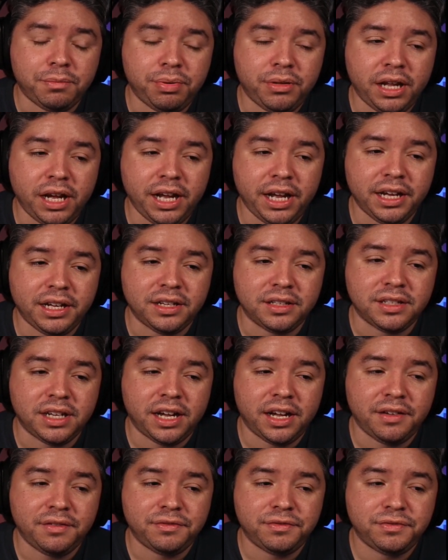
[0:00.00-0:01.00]
play it because
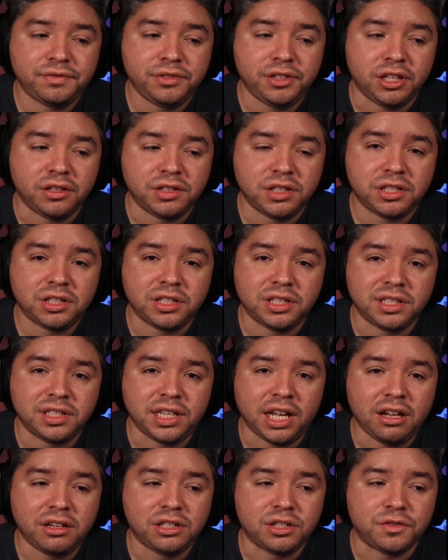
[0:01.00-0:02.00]
I have, you know, such
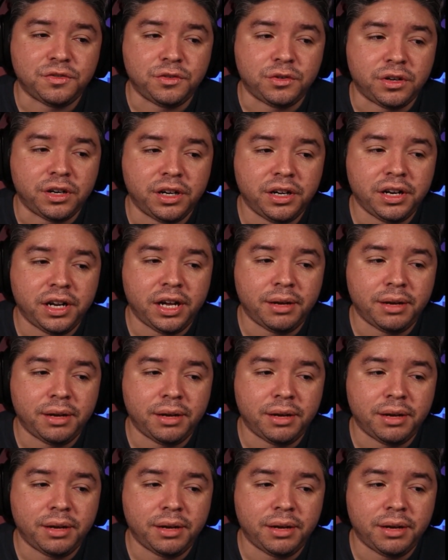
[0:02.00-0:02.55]
nostalgia for it.